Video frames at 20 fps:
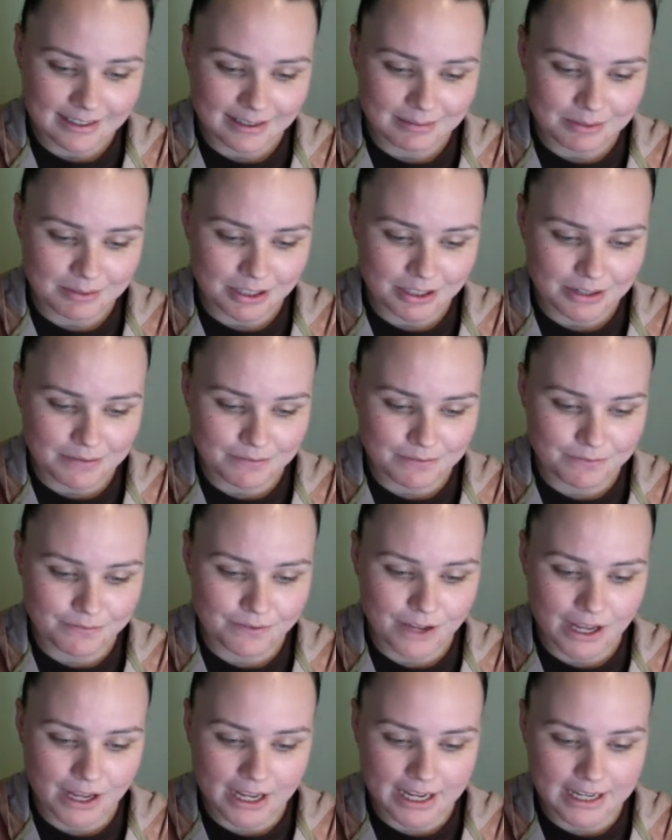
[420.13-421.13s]
I'm trying to
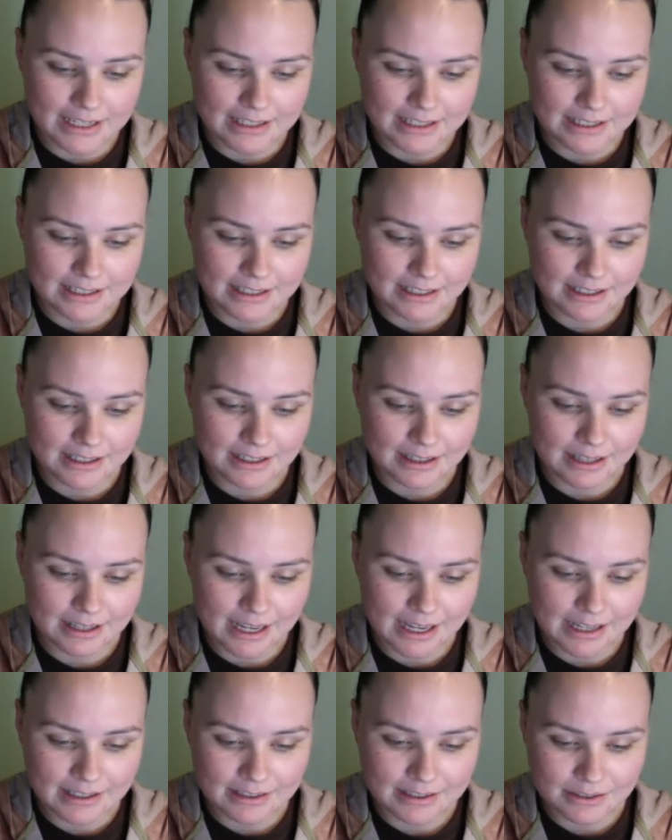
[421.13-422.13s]
find
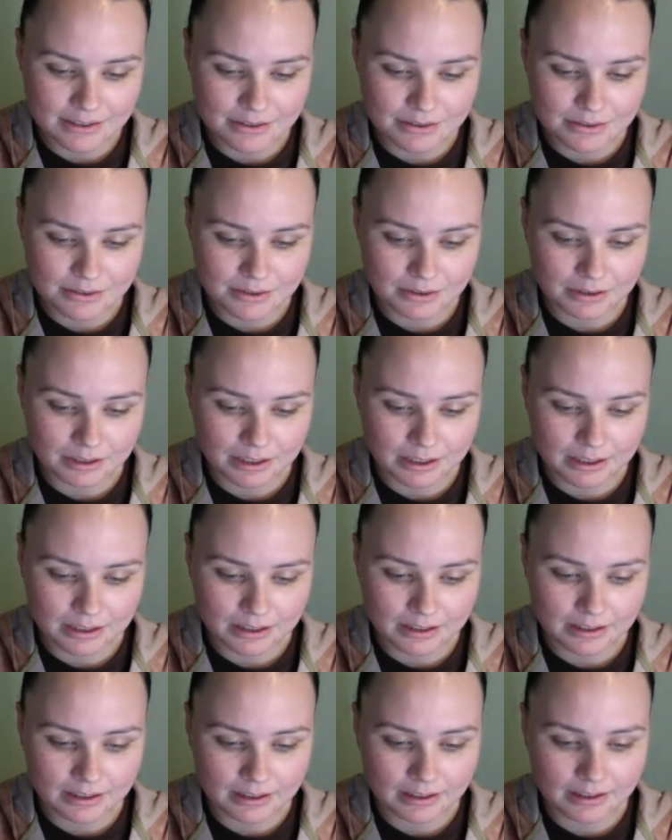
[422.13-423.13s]
that
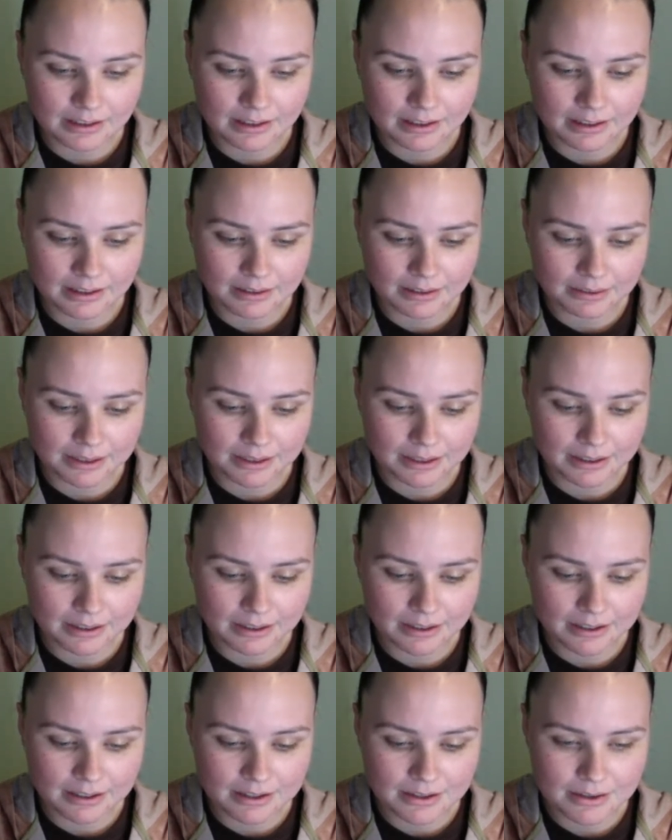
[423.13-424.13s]
stroller. Where
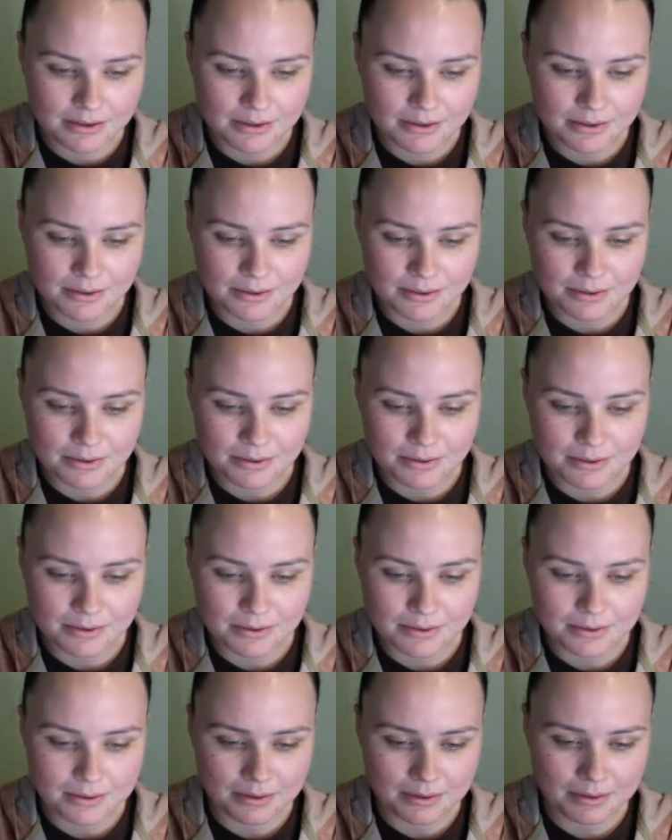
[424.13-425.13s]
are you?
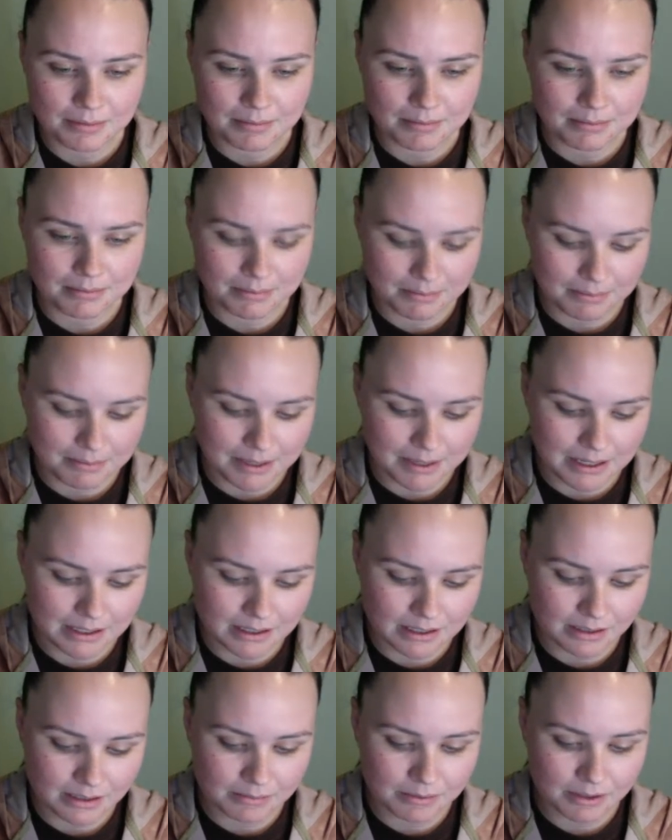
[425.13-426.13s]
Big
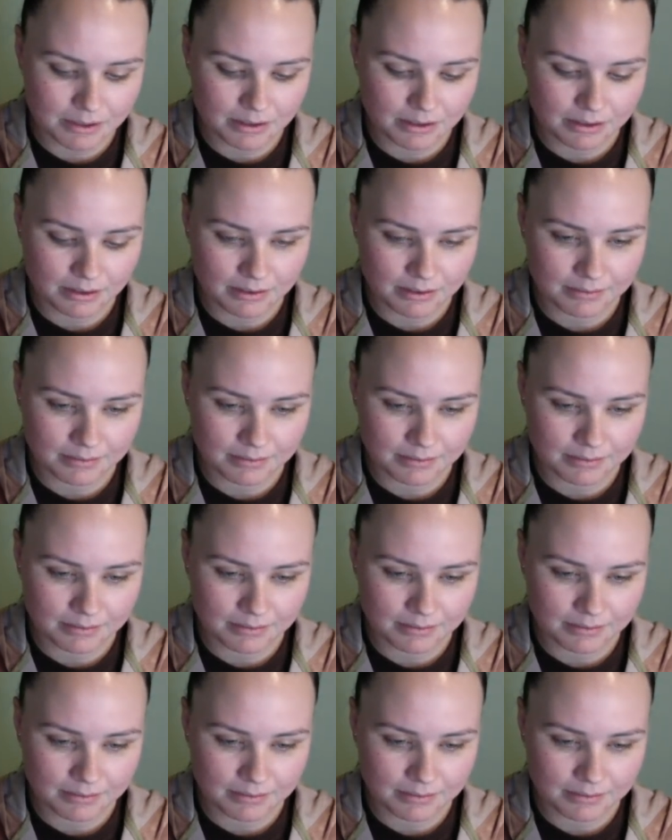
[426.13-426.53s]
W.